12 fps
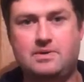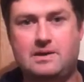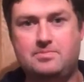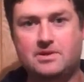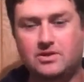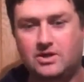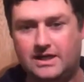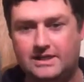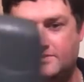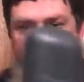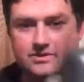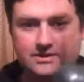piping
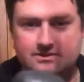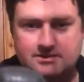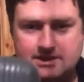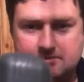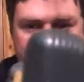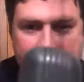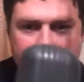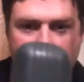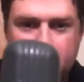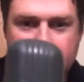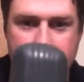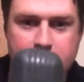hot, so you got to be
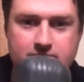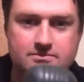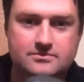careful.